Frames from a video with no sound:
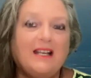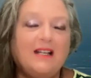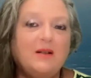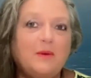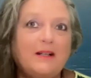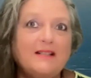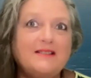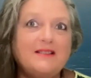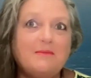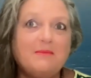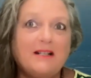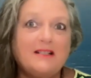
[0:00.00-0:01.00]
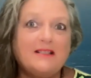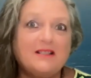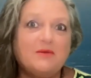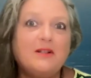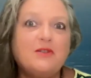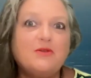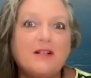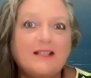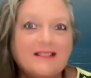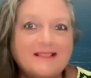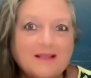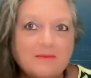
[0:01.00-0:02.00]
In Western medicine, we
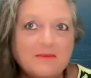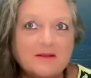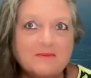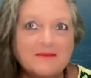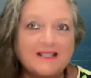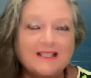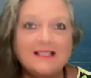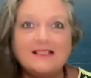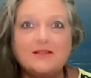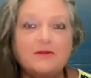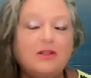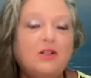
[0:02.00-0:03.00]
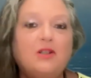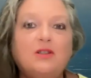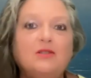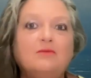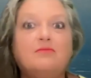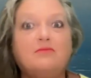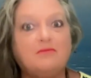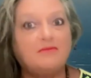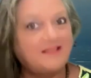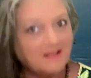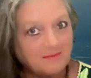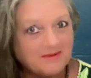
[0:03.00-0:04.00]
treat the symptoms, and these are all
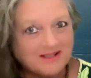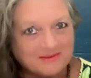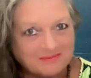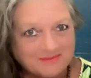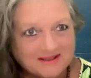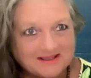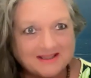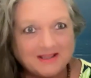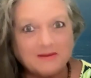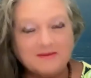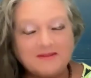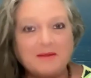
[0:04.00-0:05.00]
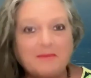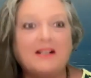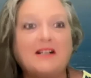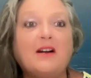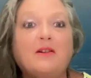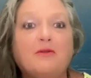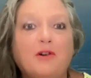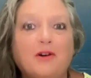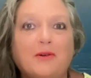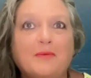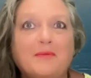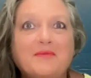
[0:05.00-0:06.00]
symptoms of something going
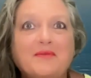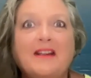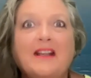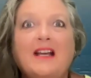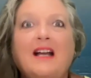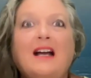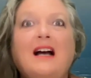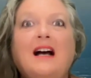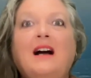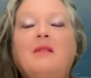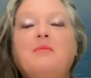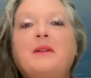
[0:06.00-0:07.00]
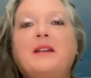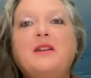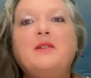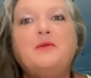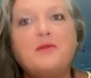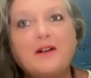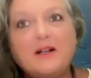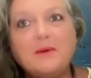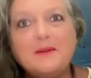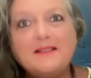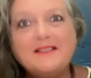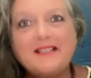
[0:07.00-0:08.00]
wrong. But in
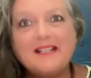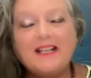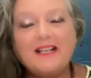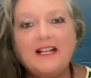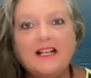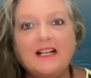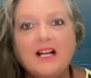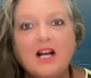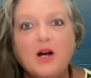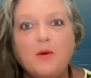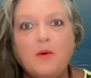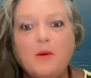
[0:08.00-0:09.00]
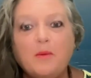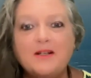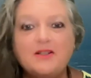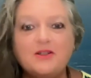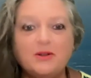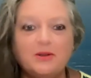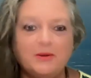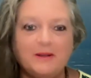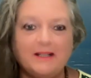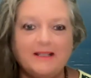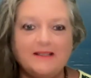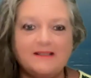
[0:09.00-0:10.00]
frequency healing, what we do
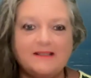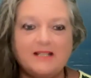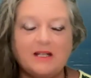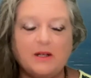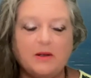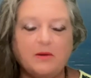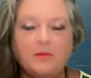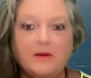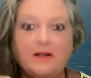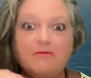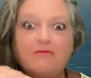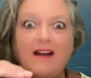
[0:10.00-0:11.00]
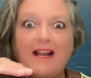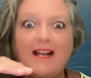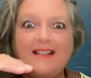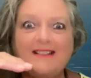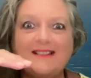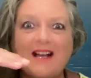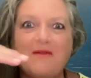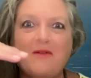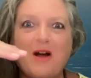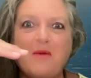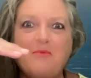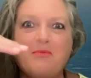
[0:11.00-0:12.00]
is we raise our
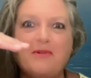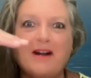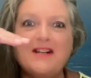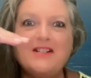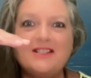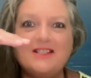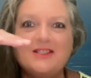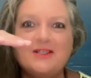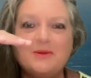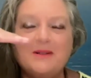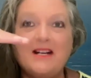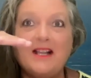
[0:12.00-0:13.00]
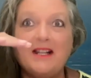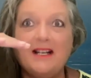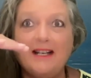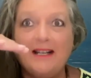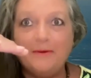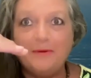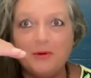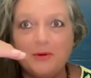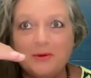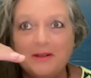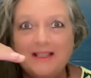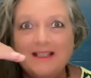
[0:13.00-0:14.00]
vibration to another
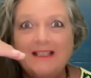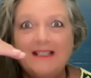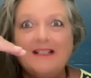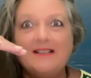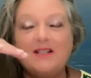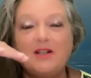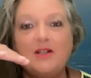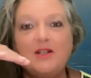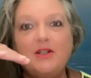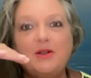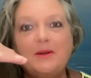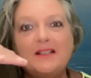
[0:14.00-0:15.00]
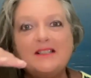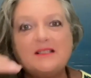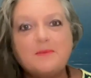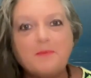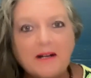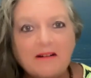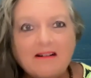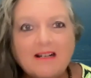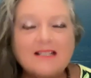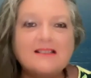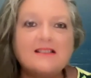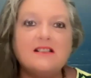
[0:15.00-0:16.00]
level so that you
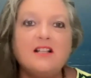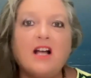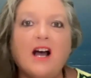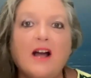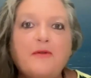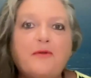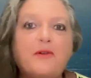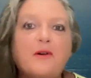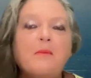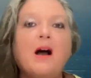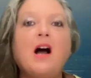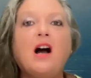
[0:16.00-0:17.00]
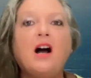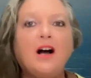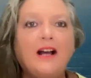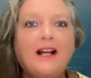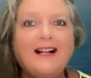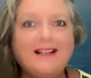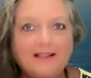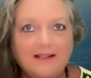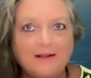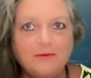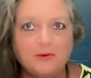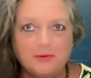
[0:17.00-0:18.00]
experience life from a higher
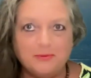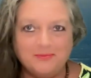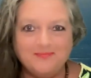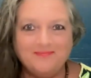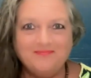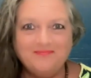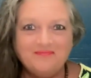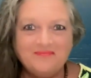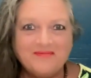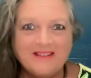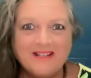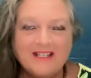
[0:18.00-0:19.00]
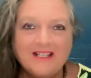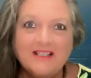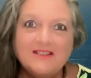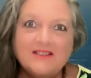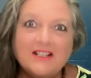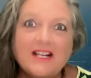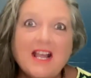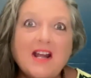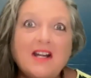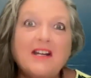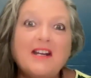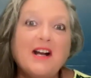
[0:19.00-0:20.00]
level. So
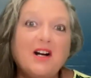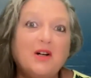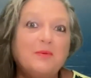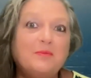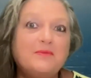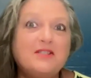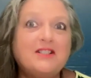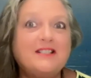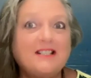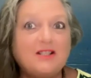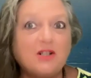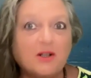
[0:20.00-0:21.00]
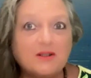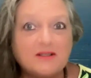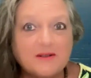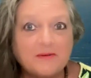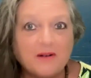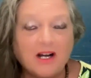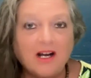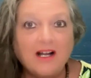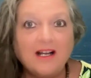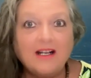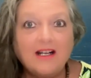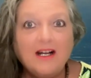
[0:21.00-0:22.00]
can it help to
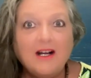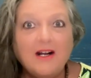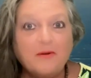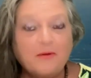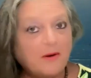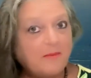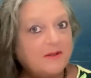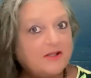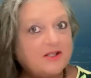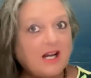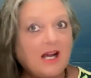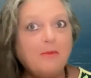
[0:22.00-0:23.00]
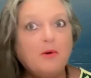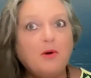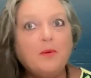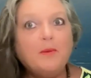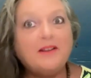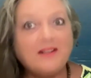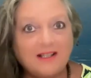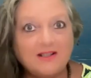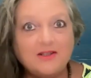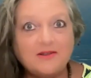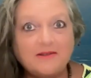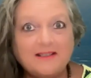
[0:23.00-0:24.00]
detoxify from the jab or with
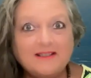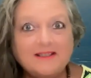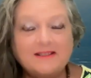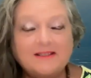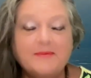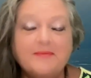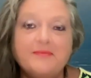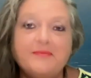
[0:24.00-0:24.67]
injuries?